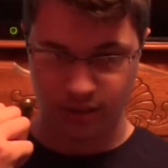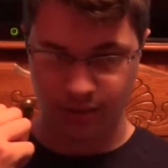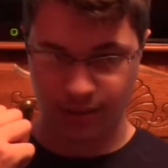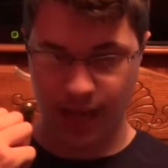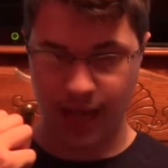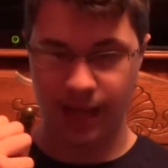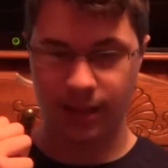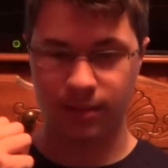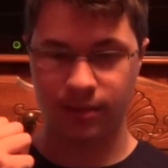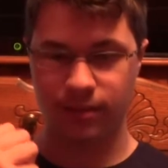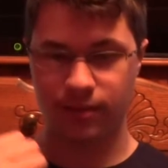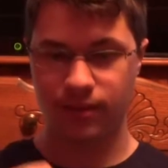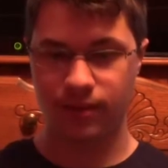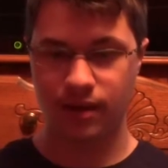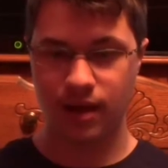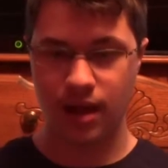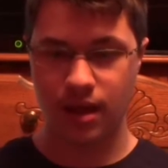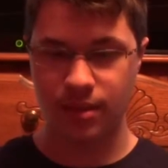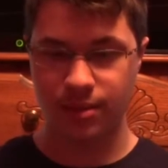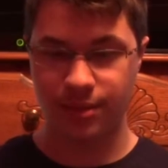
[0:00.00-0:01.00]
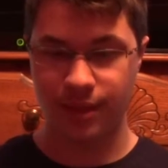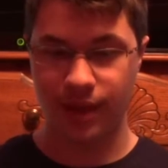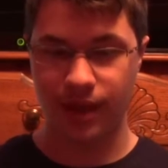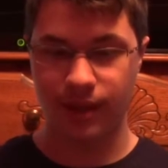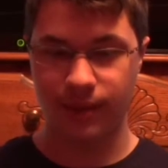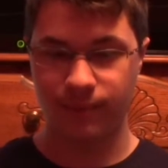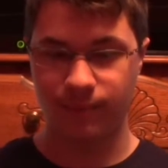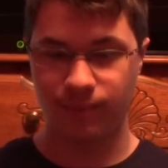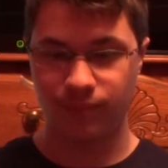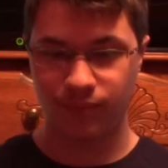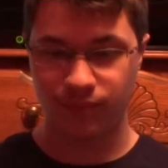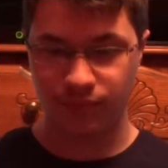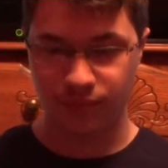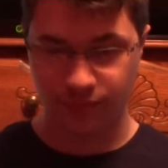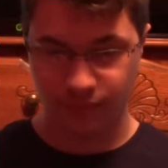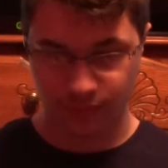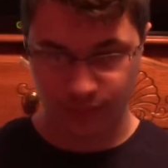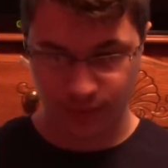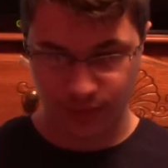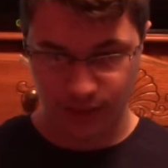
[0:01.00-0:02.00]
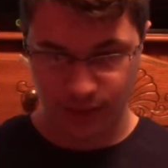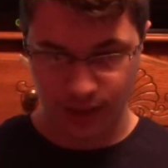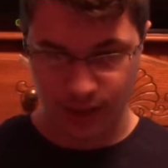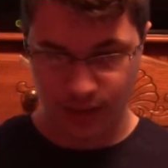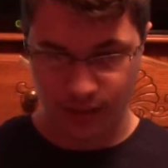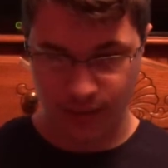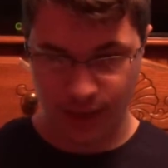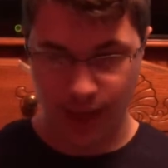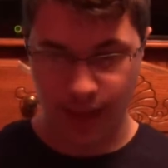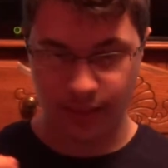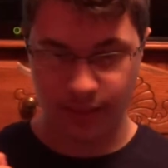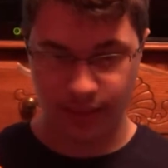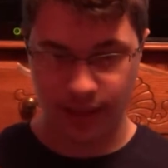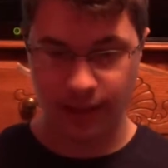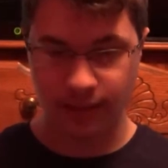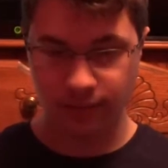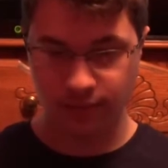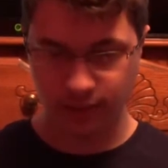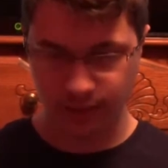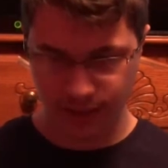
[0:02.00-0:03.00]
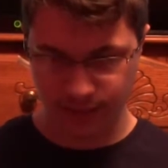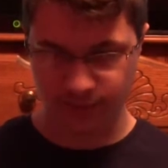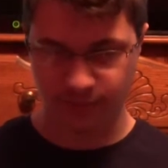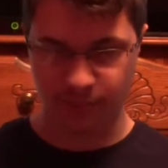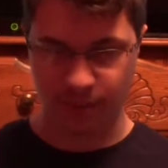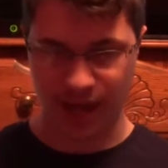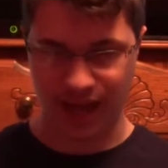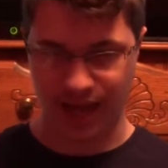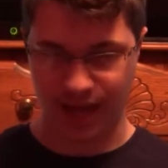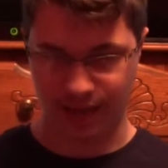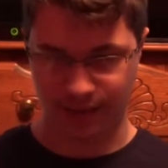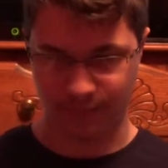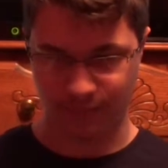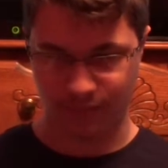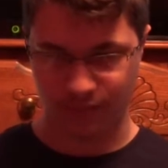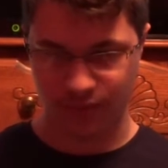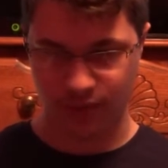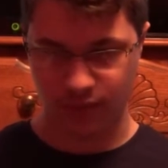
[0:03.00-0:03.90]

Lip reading: that they live by,